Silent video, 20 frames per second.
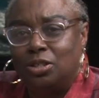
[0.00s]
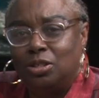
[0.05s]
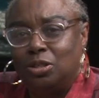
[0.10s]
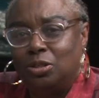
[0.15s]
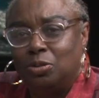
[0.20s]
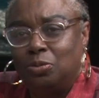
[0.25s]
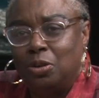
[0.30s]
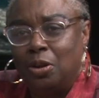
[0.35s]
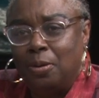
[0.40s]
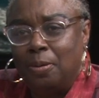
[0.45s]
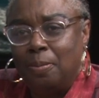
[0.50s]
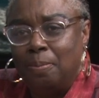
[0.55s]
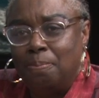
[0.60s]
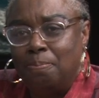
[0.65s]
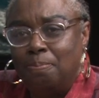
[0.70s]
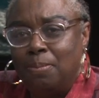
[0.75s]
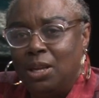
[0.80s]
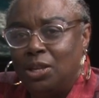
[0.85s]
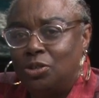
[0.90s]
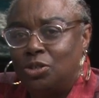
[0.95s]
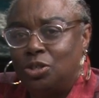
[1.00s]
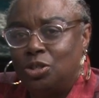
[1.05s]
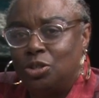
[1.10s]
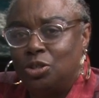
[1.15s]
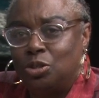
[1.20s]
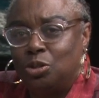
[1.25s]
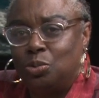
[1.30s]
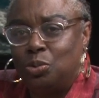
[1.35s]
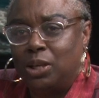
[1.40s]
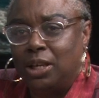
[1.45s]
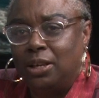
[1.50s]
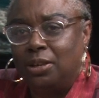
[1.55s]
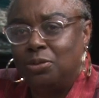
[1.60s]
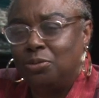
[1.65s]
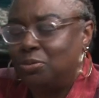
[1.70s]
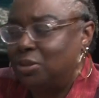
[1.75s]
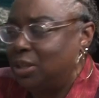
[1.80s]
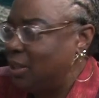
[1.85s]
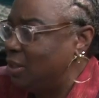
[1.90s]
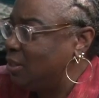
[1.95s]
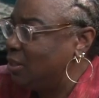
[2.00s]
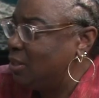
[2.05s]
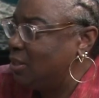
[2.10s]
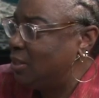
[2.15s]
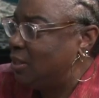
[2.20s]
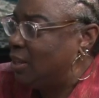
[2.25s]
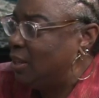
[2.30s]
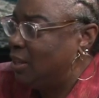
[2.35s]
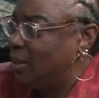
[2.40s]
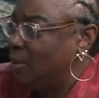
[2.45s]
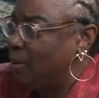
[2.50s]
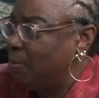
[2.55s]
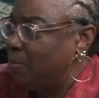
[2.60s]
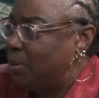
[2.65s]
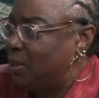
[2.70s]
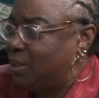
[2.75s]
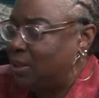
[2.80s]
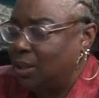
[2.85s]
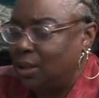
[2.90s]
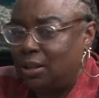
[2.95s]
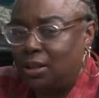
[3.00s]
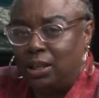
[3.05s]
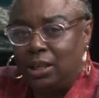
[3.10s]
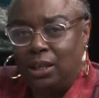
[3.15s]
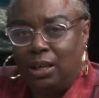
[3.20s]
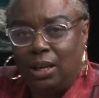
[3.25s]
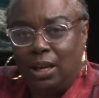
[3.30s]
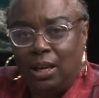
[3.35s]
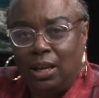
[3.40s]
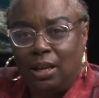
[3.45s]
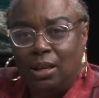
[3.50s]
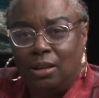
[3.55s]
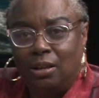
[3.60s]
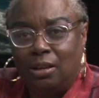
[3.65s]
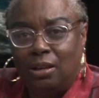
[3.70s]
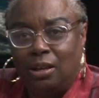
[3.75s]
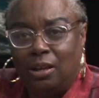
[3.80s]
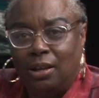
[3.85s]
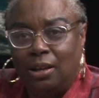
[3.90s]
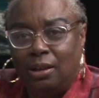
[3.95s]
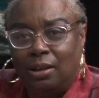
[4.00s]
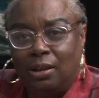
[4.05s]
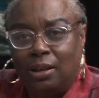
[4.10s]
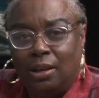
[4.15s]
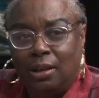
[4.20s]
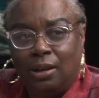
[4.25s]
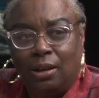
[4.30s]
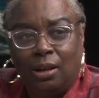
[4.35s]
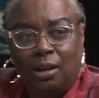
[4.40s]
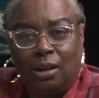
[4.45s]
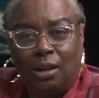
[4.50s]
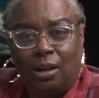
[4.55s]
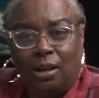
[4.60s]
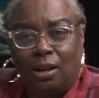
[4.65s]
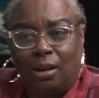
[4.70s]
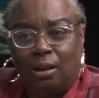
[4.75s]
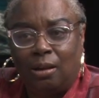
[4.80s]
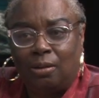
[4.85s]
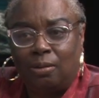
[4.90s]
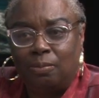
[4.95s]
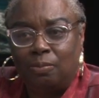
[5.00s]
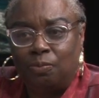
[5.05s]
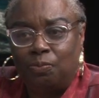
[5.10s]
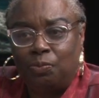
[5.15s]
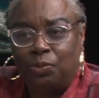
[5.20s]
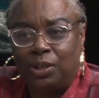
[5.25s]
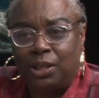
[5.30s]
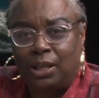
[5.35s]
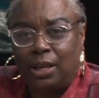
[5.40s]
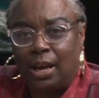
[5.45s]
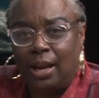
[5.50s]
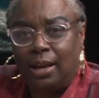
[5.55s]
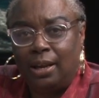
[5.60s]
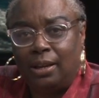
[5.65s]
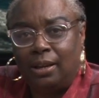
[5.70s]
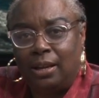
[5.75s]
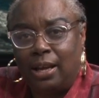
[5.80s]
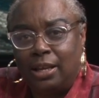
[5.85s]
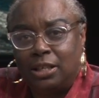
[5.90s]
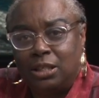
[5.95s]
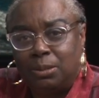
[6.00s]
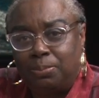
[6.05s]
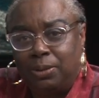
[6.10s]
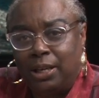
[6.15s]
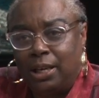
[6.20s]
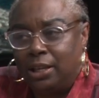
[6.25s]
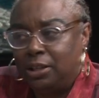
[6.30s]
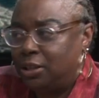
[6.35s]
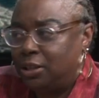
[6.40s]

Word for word: to mental illness, particularly in the um, gay and lesbian